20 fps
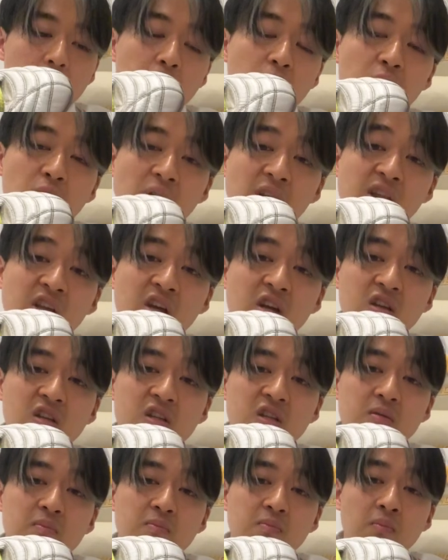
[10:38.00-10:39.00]

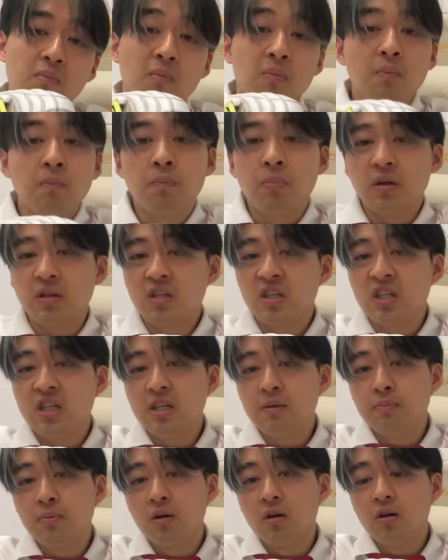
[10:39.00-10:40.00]
Morelias, but
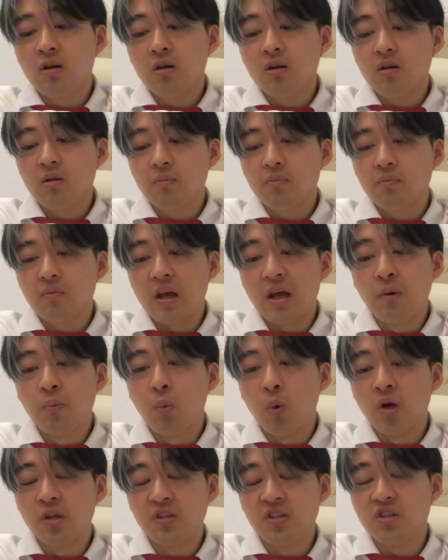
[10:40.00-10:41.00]
cheaper and
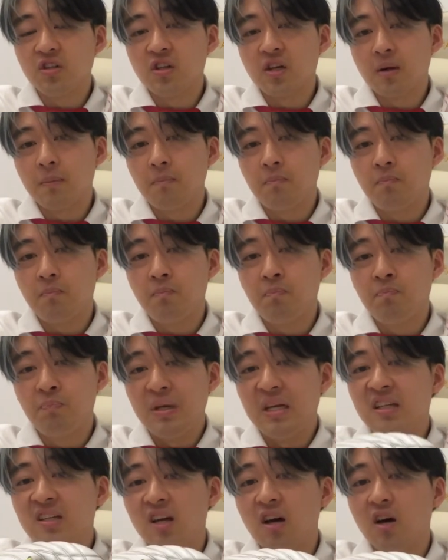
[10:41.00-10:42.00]
ones you can
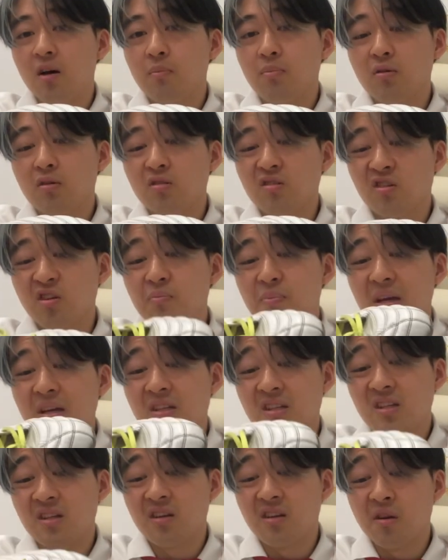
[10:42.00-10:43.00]
beat up. So you
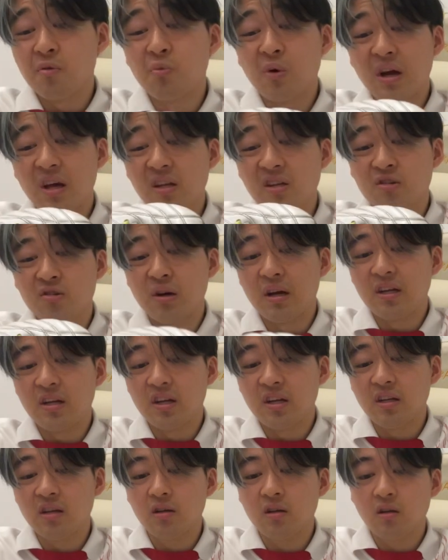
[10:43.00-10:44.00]
basically wear in
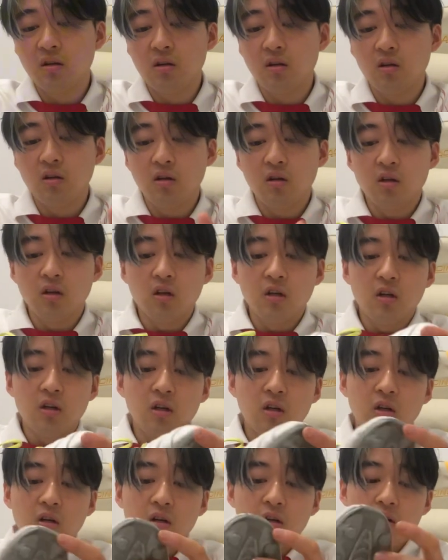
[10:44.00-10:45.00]
training.
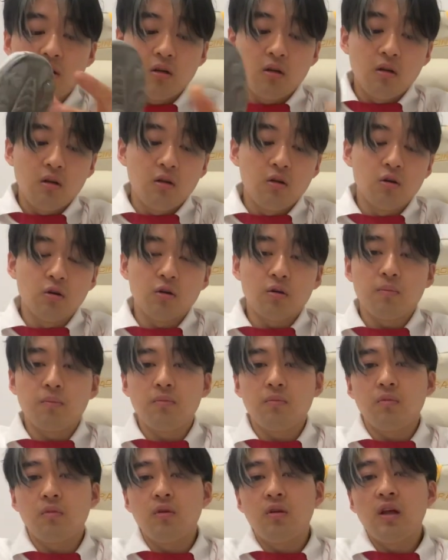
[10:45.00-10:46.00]
Look,
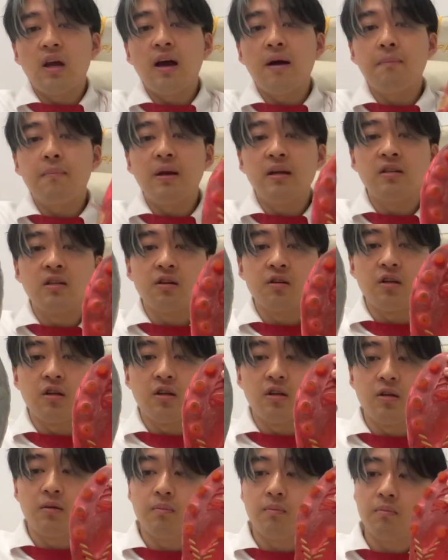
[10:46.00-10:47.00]
they have
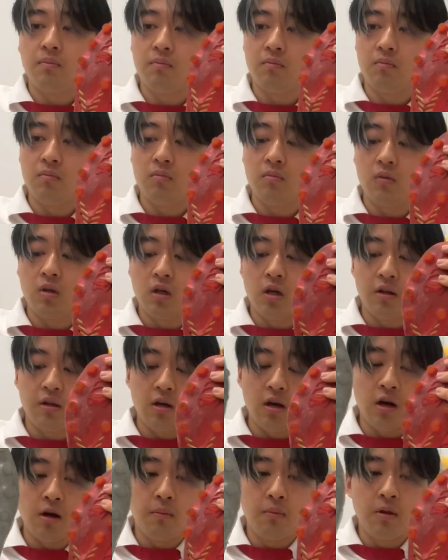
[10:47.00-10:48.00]
basically,
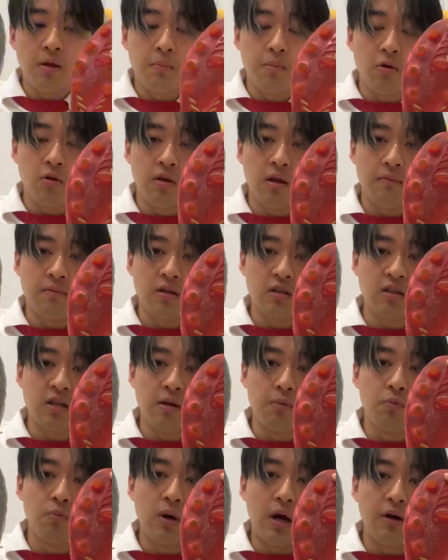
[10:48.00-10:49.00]
they both have the
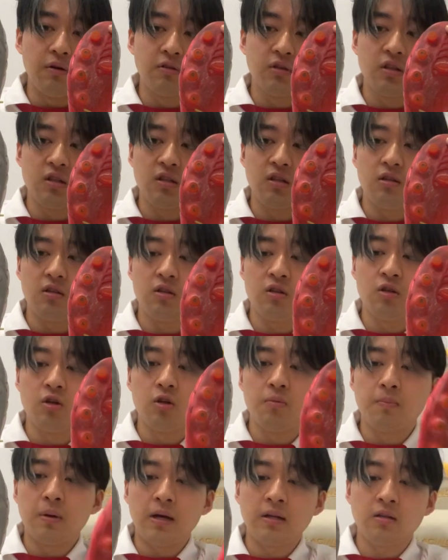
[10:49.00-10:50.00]
same round
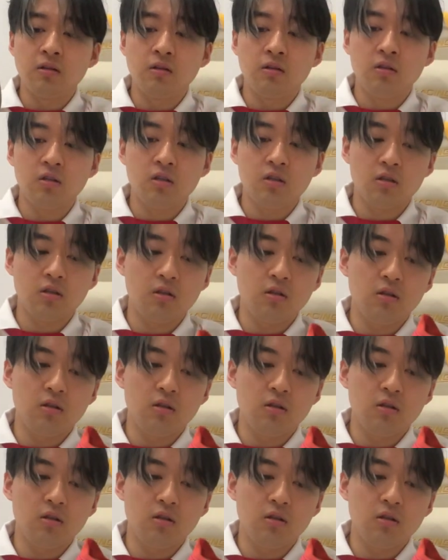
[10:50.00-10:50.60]
stud patterns.